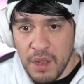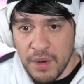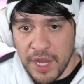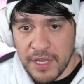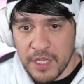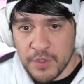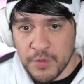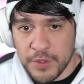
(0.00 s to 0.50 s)

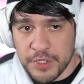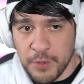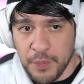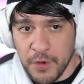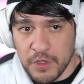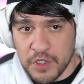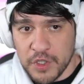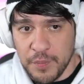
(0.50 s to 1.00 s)
Okay, this was
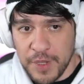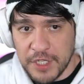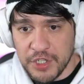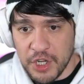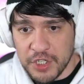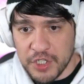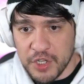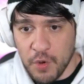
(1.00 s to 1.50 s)
supposed to be
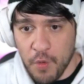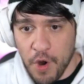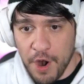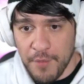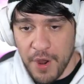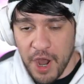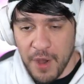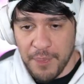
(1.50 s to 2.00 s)
just a
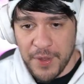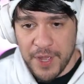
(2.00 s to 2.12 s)
warm-up.